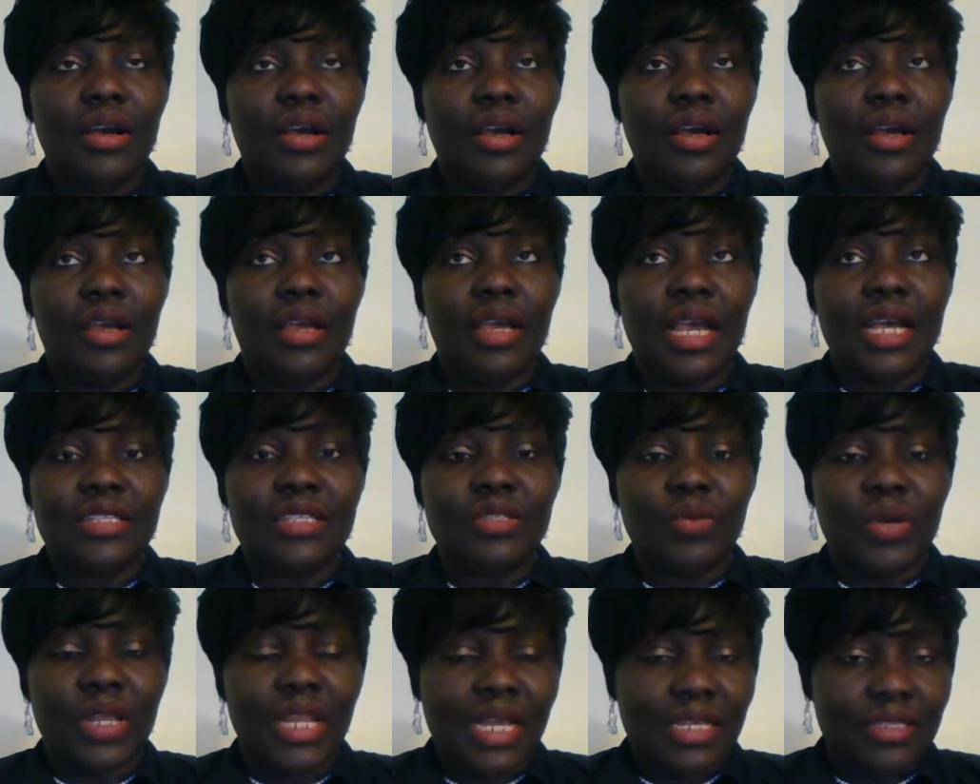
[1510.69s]

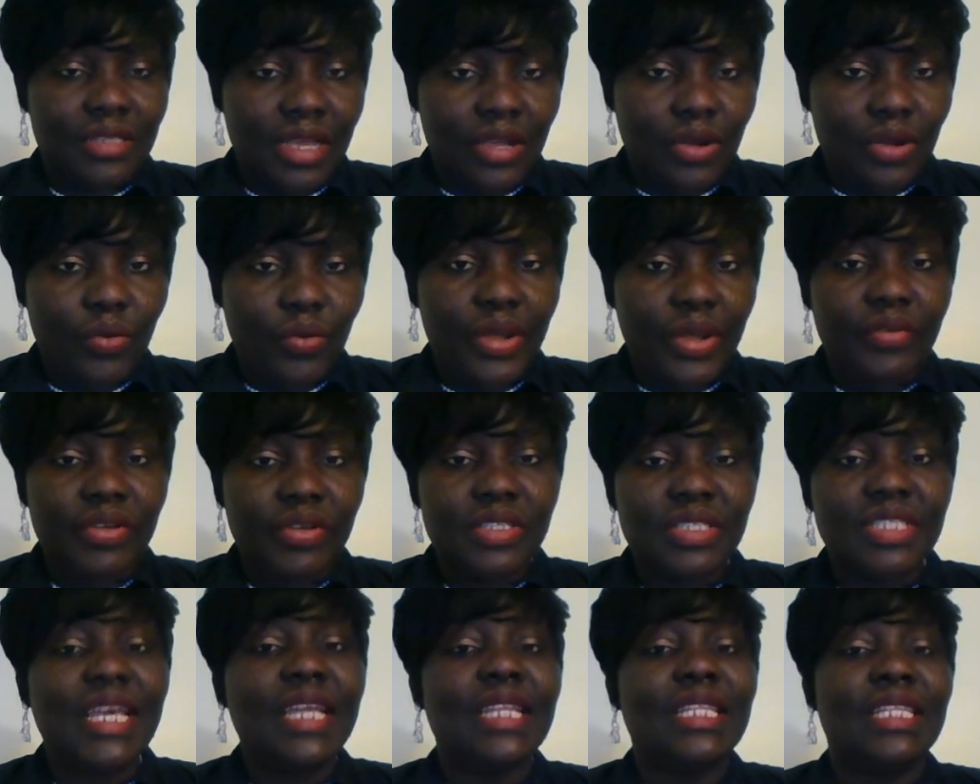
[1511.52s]
as well as inquiry,
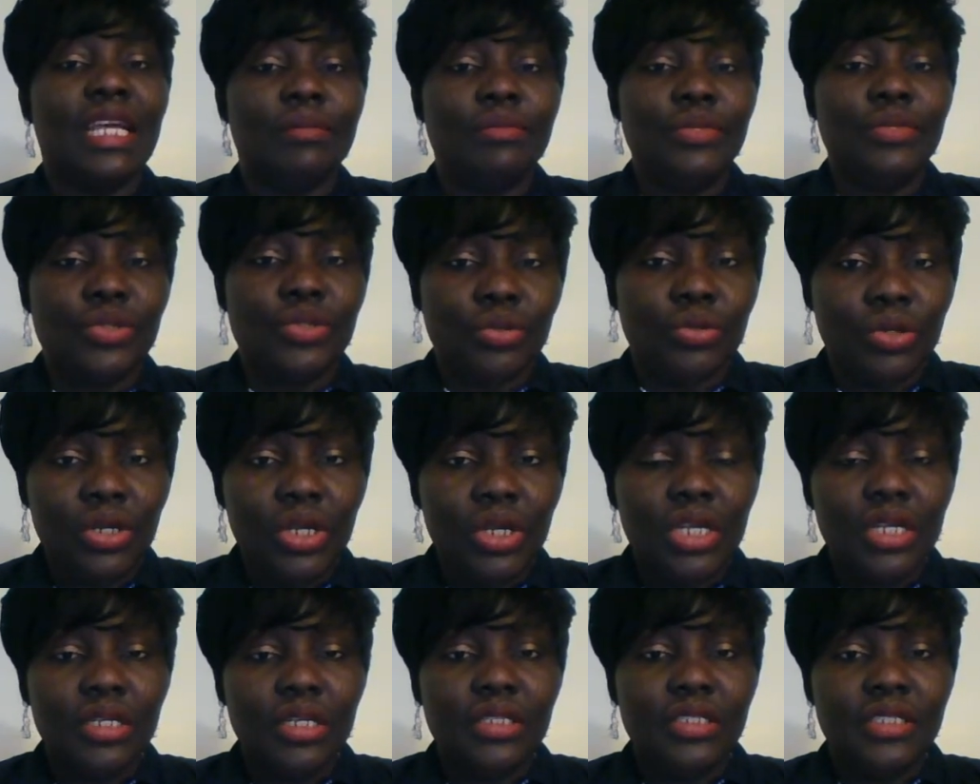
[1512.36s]
send them to
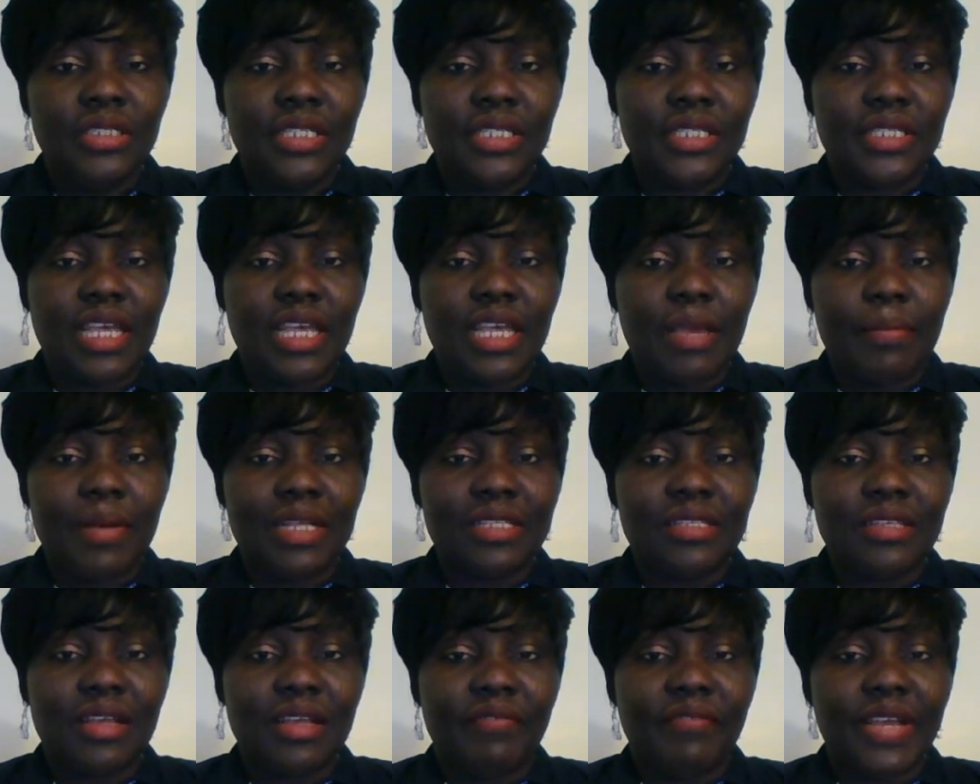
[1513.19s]

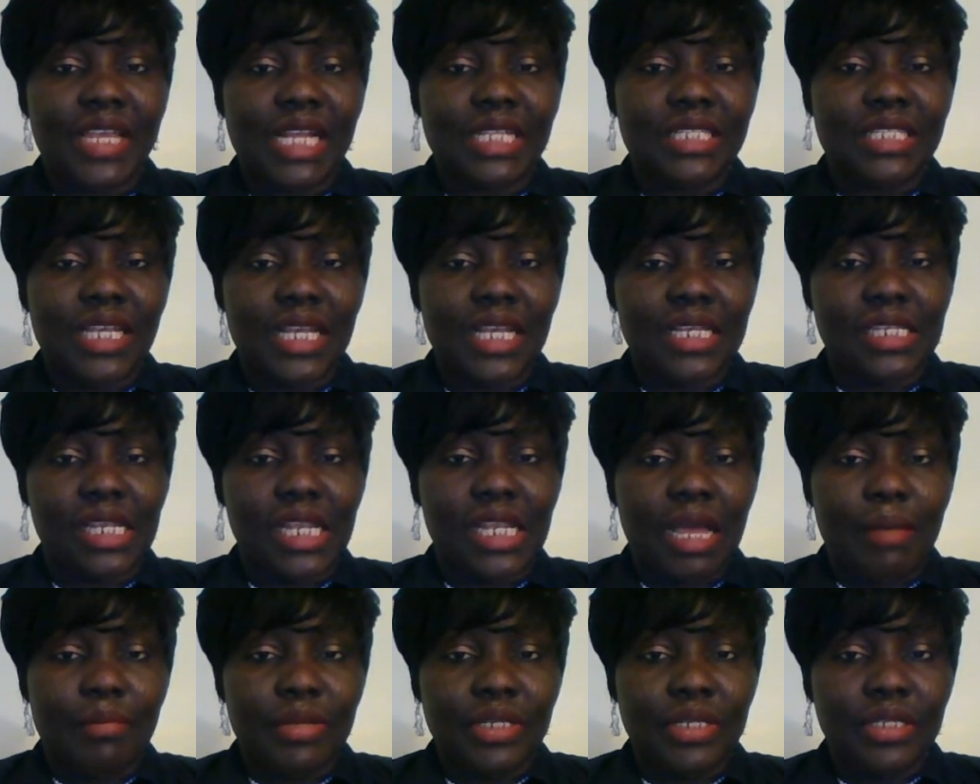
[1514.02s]

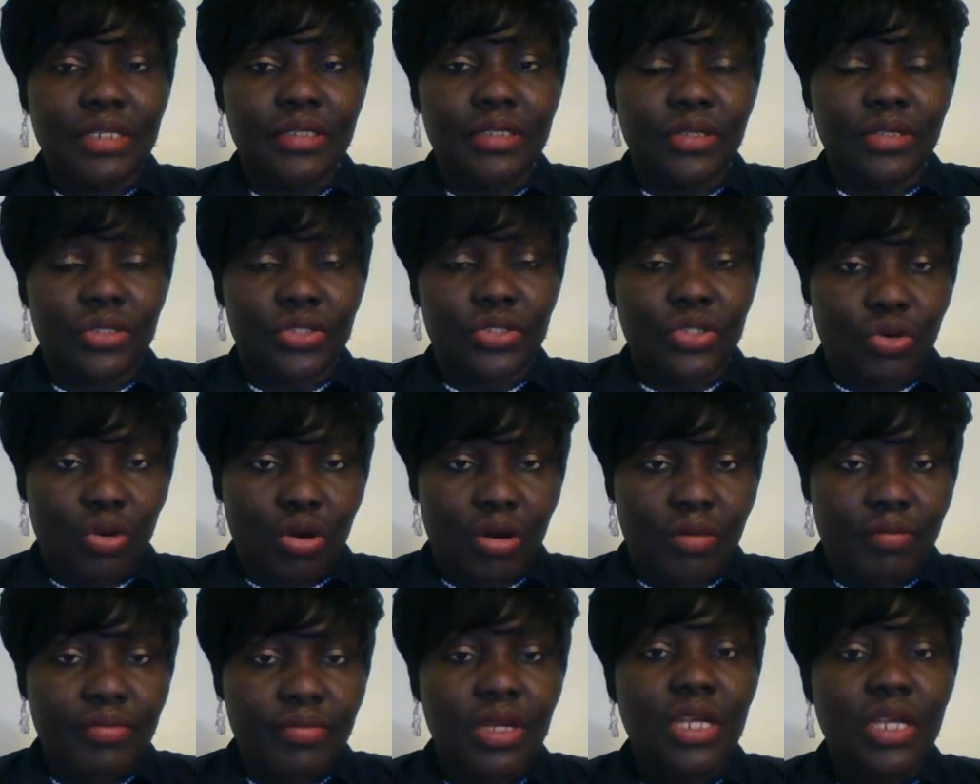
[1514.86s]

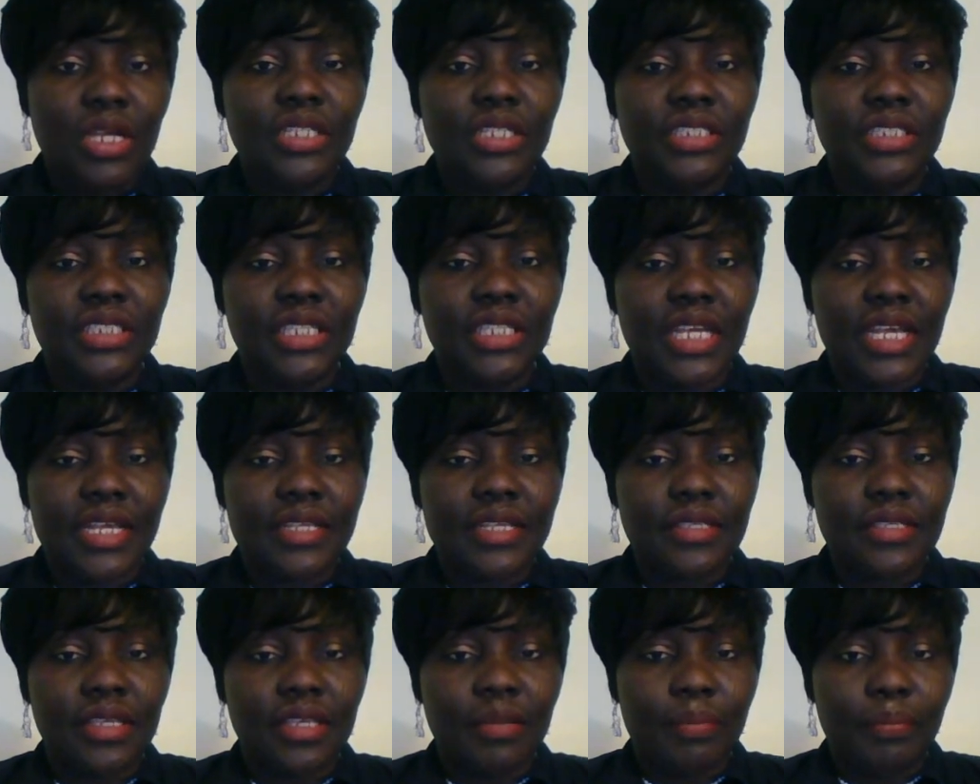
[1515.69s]
gsep@kafayatkendilamidi.com,
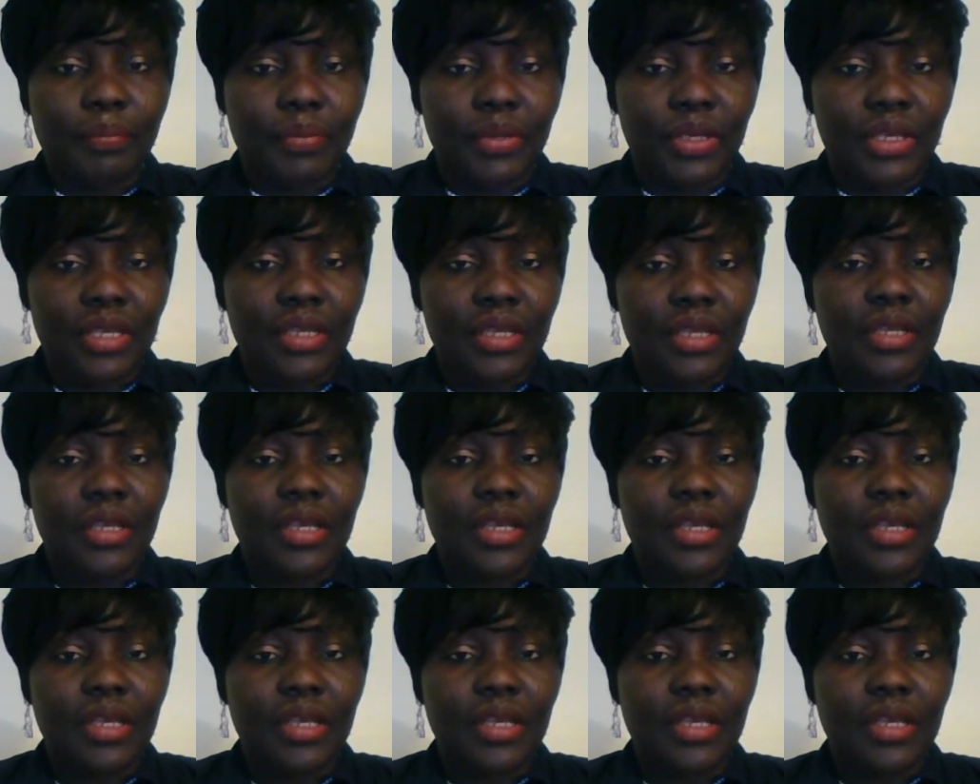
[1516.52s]
GSEP